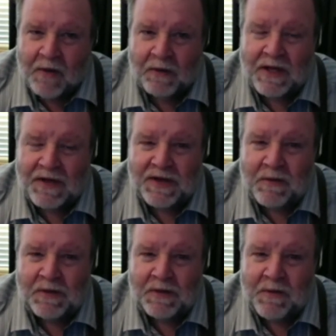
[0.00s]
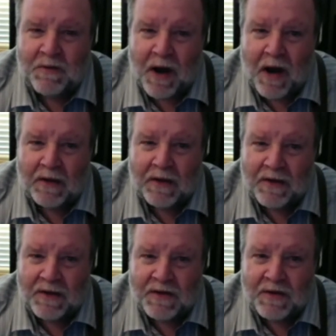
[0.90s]
Well, I stumbled upon
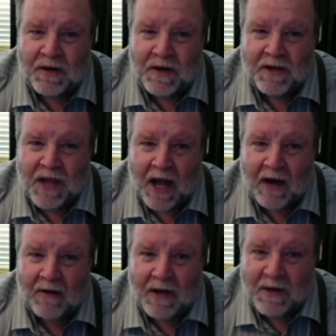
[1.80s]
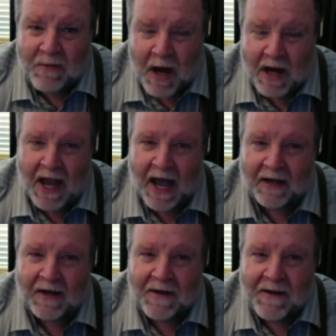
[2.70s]
the story of the Gadarene demoniac.